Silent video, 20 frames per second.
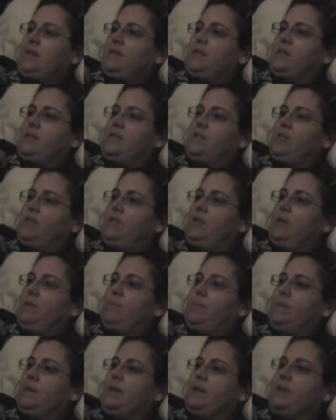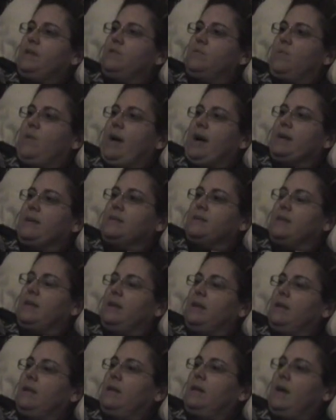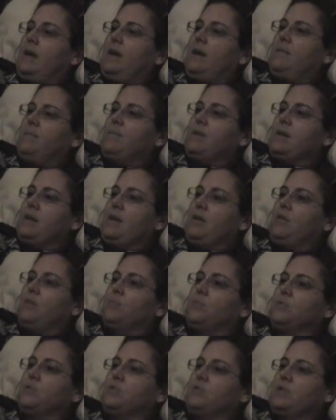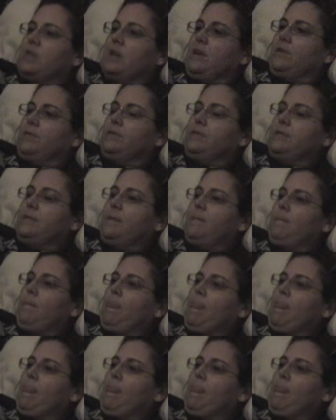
The syrup is waxing. Come and help yourselves.